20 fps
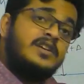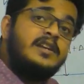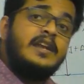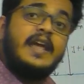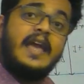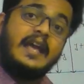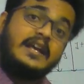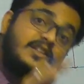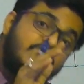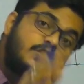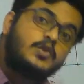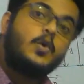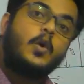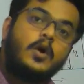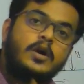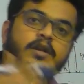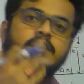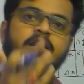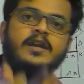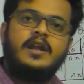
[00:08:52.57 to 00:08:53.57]
in x
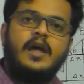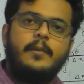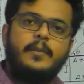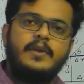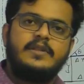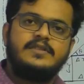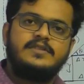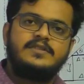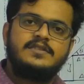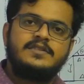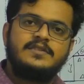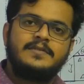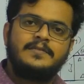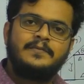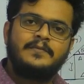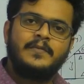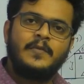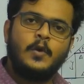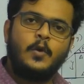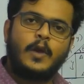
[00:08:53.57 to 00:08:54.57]
coordinate happens.
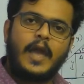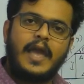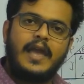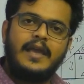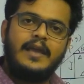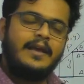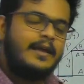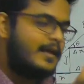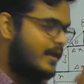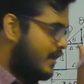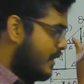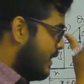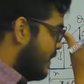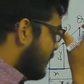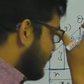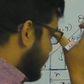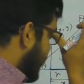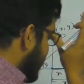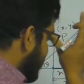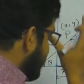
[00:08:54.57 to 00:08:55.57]
Okay,
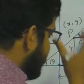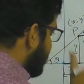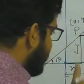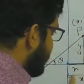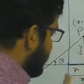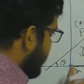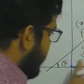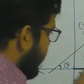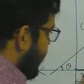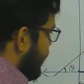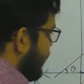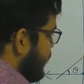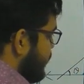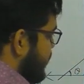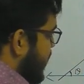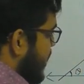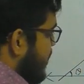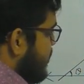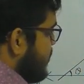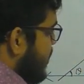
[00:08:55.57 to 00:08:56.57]
since
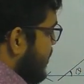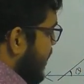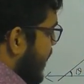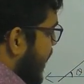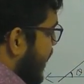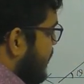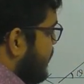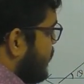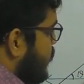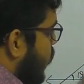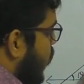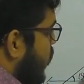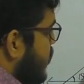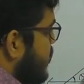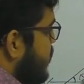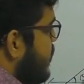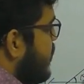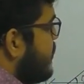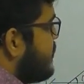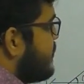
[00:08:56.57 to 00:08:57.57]
change in x
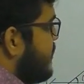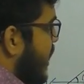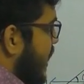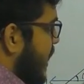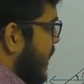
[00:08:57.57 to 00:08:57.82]
coordinate is del